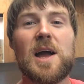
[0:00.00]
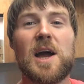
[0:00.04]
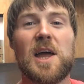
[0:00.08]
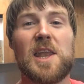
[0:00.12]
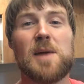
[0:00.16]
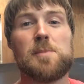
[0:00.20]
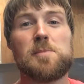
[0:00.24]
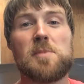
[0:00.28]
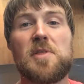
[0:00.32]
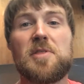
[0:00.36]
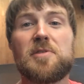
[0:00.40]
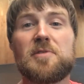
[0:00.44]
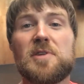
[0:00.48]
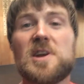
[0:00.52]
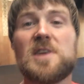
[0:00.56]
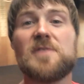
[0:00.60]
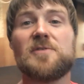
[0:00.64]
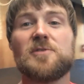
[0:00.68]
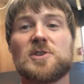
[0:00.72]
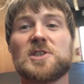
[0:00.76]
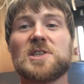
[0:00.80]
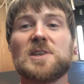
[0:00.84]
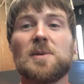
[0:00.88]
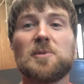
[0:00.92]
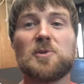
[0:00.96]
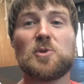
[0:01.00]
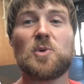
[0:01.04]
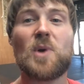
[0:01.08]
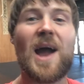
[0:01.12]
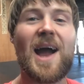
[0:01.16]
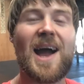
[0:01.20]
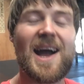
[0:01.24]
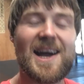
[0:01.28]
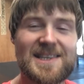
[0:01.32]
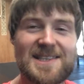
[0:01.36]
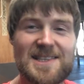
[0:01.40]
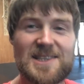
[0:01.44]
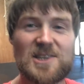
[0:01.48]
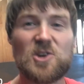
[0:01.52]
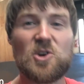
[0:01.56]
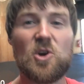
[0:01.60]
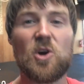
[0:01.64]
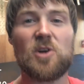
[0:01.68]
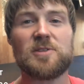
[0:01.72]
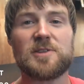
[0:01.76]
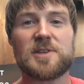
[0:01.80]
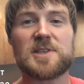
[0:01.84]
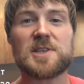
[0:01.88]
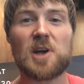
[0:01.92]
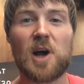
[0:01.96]
And number three, if you're someone who hasn't
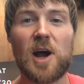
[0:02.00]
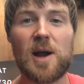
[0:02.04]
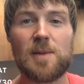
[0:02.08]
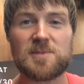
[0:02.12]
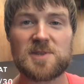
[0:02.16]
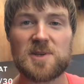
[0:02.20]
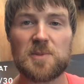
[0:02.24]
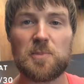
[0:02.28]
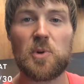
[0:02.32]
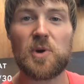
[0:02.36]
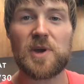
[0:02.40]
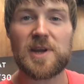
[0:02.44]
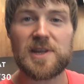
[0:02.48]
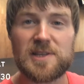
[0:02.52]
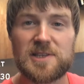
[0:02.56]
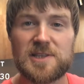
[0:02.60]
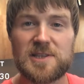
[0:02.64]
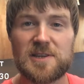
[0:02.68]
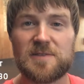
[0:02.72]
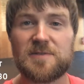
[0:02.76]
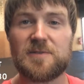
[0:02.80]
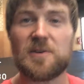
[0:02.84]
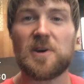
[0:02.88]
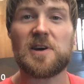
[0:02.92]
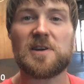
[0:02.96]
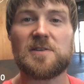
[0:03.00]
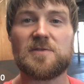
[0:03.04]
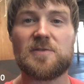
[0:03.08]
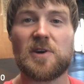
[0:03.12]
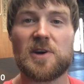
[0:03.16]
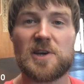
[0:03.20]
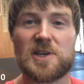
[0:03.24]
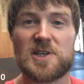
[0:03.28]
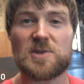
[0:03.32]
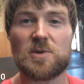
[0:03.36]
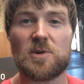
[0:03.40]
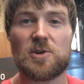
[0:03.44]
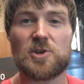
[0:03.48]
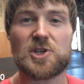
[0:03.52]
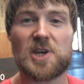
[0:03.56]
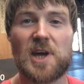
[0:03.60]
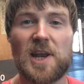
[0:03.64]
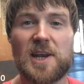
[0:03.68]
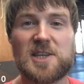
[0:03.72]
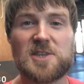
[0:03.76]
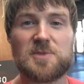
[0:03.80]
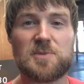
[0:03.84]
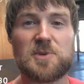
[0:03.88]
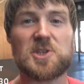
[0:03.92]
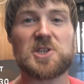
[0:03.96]
got the time to put into the 30-30 squat
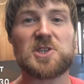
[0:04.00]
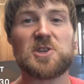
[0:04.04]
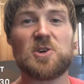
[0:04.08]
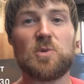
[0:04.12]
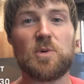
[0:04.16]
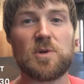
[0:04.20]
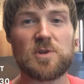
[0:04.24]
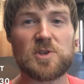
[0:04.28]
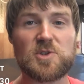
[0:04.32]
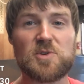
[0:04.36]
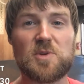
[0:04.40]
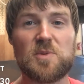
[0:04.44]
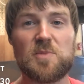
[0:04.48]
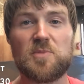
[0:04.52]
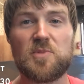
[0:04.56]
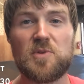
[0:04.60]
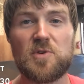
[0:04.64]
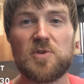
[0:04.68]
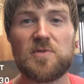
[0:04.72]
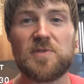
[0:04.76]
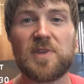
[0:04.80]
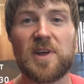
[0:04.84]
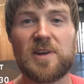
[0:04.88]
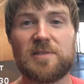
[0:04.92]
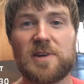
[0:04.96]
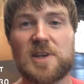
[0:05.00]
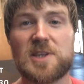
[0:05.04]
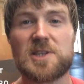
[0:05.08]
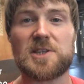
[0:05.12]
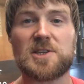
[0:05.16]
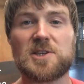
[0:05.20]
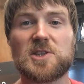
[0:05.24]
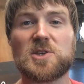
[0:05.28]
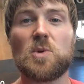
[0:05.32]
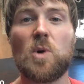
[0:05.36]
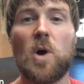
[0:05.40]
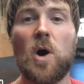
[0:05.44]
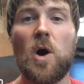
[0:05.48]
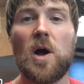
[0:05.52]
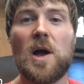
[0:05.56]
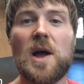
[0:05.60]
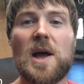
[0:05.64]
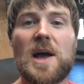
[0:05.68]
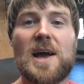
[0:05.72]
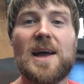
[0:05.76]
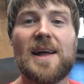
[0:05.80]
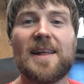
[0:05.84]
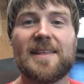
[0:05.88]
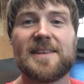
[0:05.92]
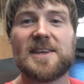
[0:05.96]
challenge but still wants to improve their resting squat,
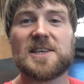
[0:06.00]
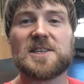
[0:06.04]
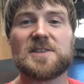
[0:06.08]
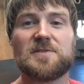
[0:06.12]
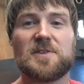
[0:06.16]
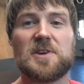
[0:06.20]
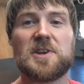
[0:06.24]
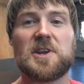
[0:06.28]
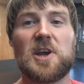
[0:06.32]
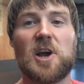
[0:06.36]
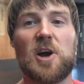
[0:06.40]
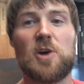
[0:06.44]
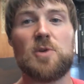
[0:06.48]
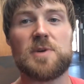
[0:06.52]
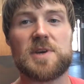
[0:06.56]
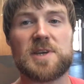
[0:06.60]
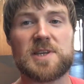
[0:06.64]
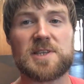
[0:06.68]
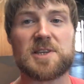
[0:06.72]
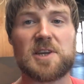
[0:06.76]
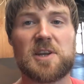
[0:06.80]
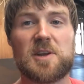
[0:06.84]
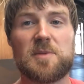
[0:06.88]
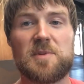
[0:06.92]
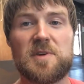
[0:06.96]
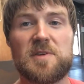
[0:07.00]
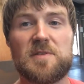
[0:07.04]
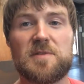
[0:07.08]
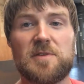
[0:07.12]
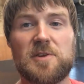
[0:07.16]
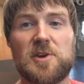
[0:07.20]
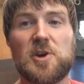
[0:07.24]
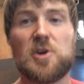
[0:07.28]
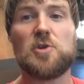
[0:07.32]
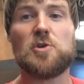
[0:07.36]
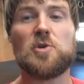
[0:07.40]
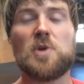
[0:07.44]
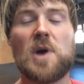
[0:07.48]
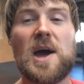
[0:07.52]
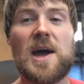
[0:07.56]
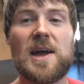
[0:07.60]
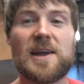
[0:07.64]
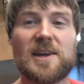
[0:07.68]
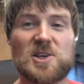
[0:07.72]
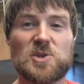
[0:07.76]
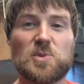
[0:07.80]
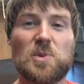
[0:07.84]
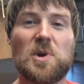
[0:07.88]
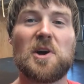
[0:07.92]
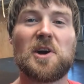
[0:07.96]
this video is going to be for you,
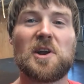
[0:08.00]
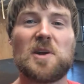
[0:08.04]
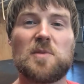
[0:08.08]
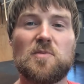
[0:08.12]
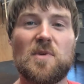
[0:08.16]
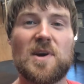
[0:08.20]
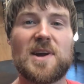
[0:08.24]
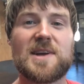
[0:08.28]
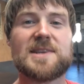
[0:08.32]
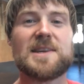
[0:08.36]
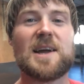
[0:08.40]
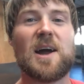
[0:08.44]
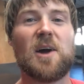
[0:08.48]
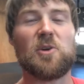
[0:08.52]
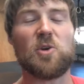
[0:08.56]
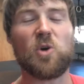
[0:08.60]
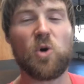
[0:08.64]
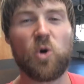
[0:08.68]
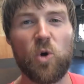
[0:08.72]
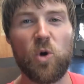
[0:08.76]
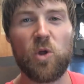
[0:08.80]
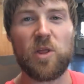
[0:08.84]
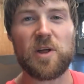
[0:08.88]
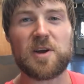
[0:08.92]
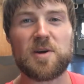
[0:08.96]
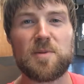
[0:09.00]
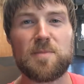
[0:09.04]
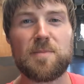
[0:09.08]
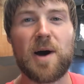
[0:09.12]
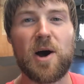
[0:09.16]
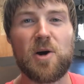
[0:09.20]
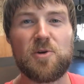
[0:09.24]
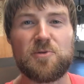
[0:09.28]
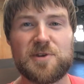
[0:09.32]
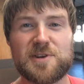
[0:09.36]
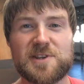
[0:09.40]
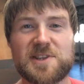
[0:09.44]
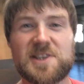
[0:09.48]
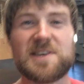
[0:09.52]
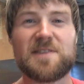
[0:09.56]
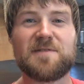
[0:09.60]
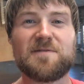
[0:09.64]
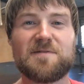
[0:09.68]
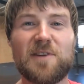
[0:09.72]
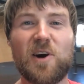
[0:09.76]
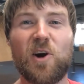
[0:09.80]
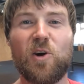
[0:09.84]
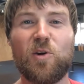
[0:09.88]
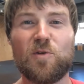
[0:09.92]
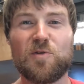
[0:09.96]
because we are going to break down all the components
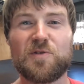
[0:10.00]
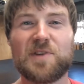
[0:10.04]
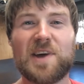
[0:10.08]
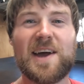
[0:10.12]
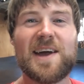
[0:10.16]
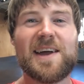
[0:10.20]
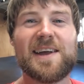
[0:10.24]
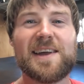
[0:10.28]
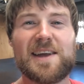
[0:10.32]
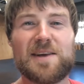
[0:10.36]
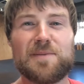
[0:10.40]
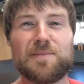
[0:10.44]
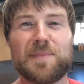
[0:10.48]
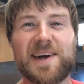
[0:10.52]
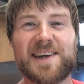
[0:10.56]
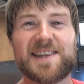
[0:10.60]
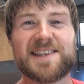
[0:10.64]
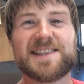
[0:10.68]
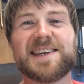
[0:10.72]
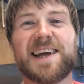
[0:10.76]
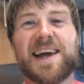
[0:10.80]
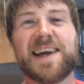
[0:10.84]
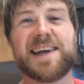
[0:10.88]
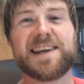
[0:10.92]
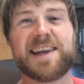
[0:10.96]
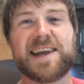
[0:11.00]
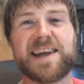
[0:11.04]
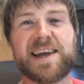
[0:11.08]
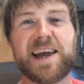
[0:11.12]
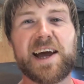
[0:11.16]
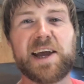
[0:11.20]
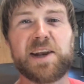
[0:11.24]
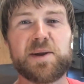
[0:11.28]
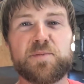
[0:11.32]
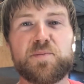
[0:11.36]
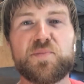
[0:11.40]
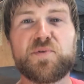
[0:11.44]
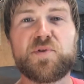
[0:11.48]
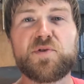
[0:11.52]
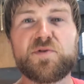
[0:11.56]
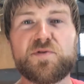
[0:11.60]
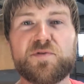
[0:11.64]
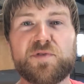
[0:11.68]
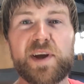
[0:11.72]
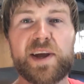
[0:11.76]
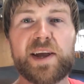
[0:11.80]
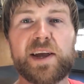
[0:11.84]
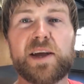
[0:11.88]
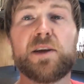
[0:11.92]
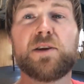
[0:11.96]
involved in maintaining and
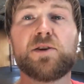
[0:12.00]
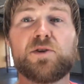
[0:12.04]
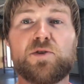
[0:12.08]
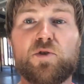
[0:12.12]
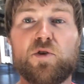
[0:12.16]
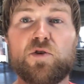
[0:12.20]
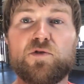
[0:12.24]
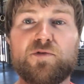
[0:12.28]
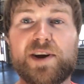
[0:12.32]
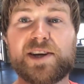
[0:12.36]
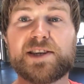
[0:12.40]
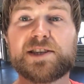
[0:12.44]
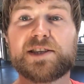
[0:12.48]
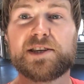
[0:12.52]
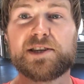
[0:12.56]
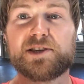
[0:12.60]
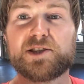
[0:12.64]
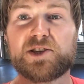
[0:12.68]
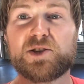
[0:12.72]
improving your resting